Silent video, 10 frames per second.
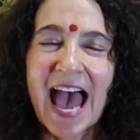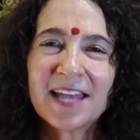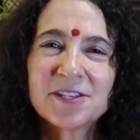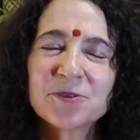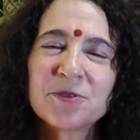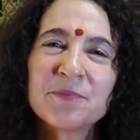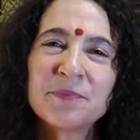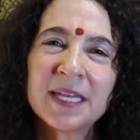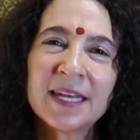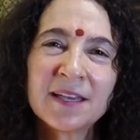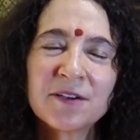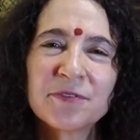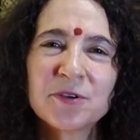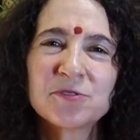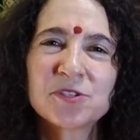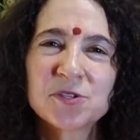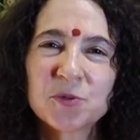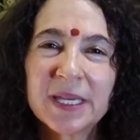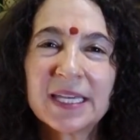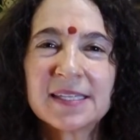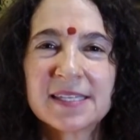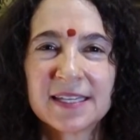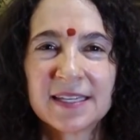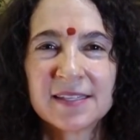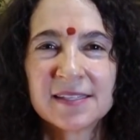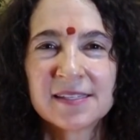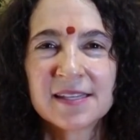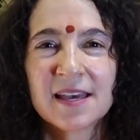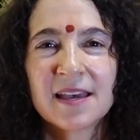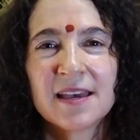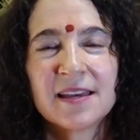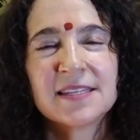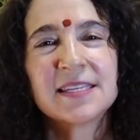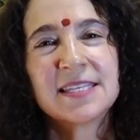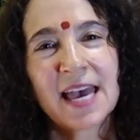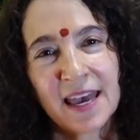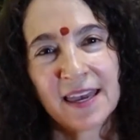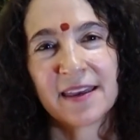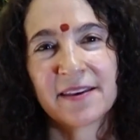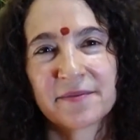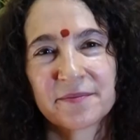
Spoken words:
And so the meaning of those sweets is today,